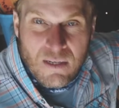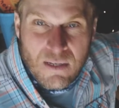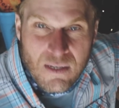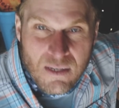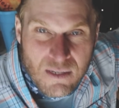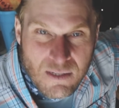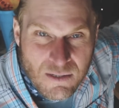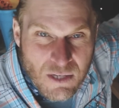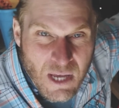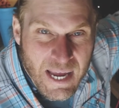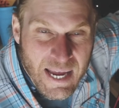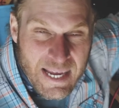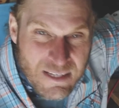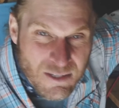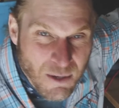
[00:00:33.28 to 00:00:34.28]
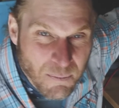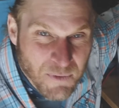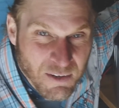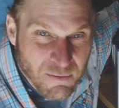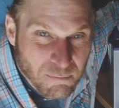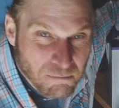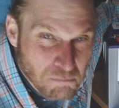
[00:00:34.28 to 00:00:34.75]
is
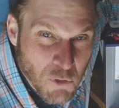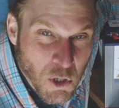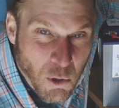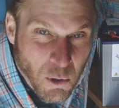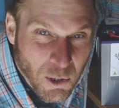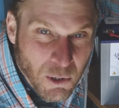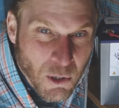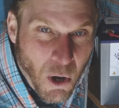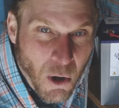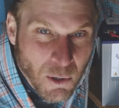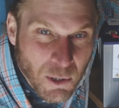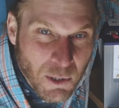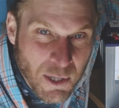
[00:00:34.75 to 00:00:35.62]
something newer called a